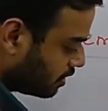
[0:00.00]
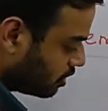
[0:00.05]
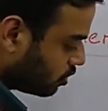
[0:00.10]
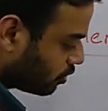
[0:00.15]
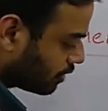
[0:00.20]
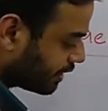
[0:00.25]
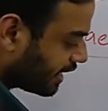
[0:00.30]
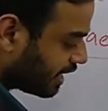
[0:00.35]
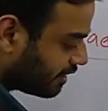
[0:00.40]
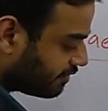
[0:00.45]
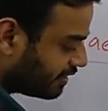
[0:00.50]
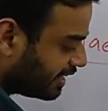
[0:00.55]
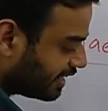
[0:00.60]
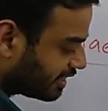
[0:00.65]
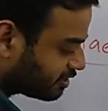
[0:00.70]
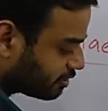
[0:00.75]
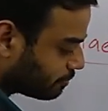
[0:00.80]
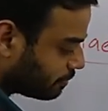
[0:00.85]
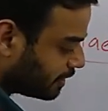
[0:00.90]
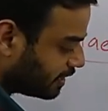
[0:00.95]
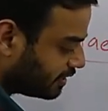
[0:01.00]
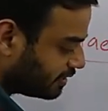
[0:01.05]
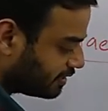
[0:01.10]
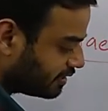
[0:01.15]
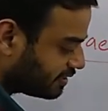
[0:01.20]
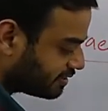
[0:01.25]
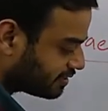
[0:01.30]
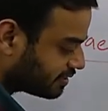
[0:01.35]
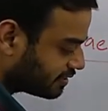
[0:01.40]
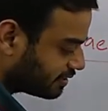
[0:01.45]
Okay, I will explain
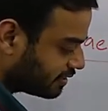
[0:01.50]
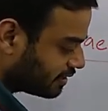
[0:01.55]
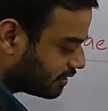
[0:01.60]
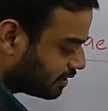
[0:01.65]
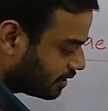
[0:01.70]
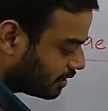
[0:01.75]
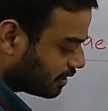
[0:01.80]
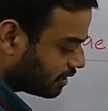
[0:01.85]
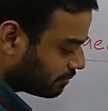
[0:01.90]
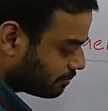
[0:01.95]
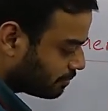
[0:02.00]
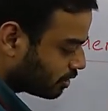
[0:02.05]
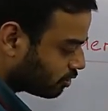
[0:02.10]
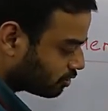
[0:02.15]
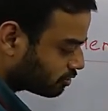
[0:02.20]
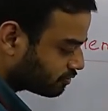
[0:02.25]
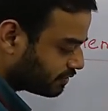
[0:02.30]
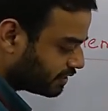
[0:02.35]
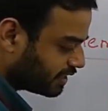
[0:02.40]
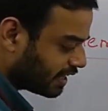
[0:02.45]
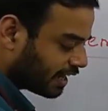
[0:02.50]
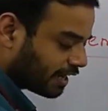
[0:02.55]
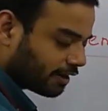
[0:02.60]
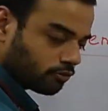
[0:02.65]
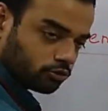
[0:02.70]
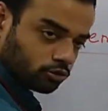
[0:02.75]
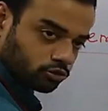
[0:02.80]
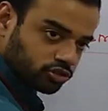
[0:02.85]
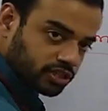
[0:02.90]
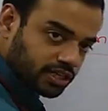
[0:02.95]
this because we
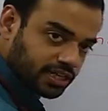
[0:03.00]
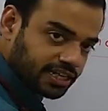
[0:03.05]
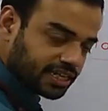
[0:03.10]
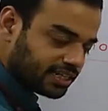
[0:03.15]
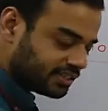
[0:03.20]
have to study